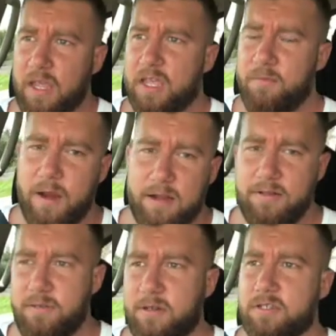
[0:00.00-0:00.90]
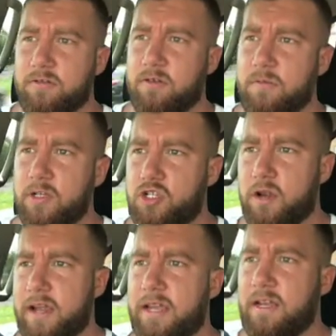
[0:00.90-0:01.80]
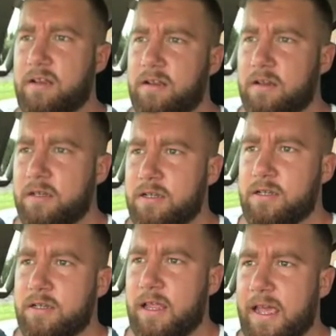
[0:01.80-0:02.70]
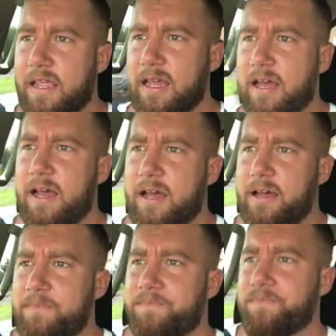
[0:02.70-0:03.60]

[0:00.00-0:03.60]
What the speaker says: Compared to the muscle group you're training, like your